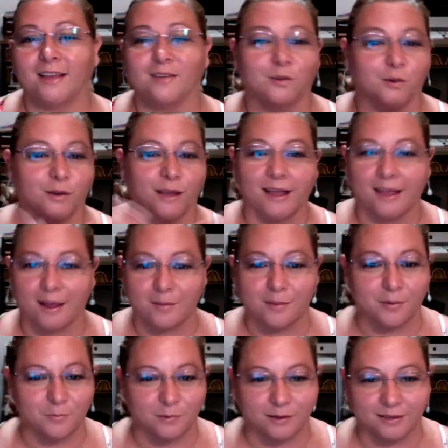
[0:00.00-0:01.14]
you can come
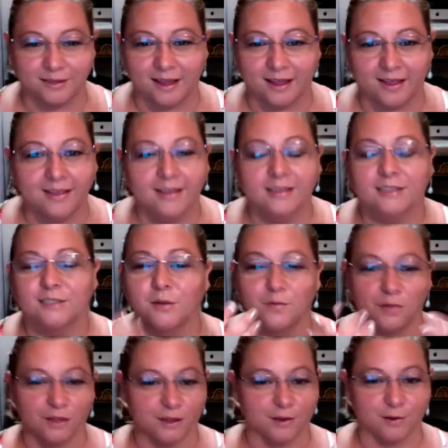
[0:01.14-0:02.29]
up with
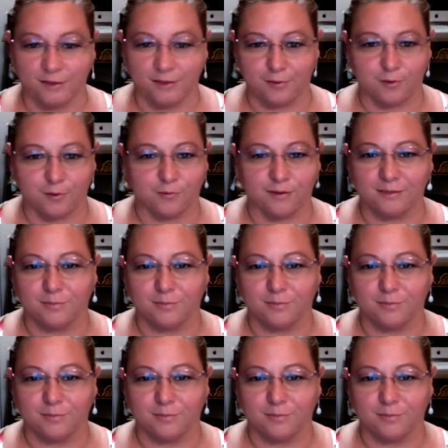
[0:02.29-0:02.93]
something good out of this